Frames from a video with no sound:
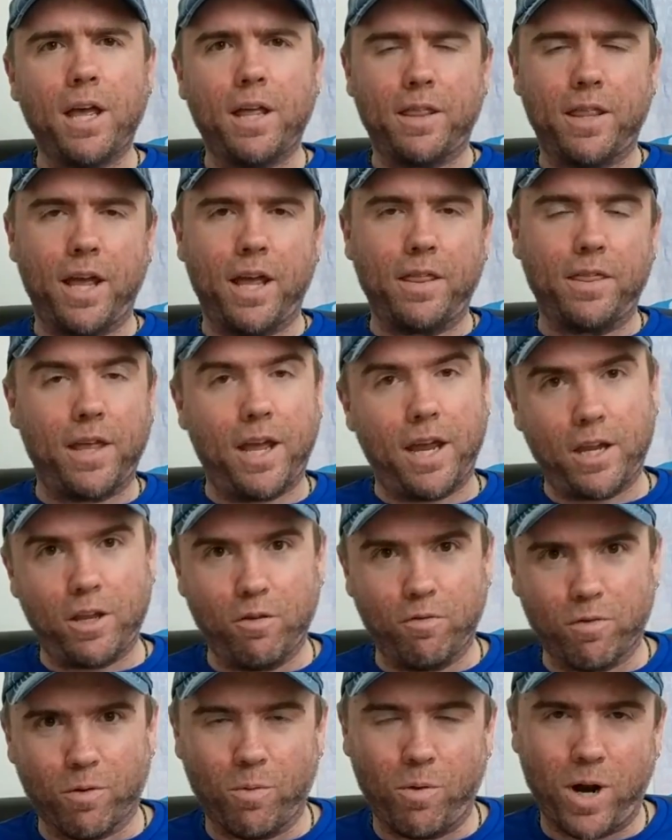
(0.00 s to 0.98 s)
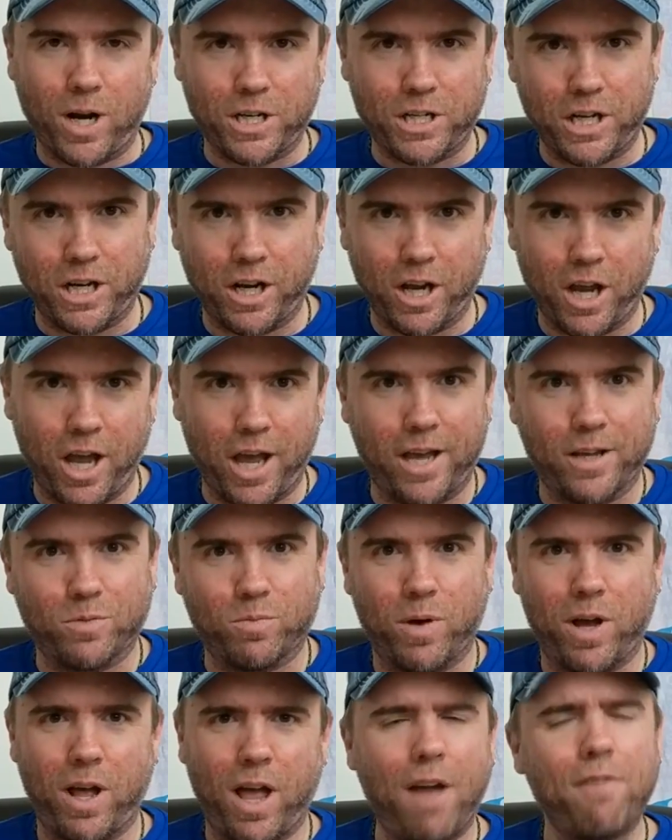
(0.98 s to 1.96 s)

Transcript: then thank you for watching as well.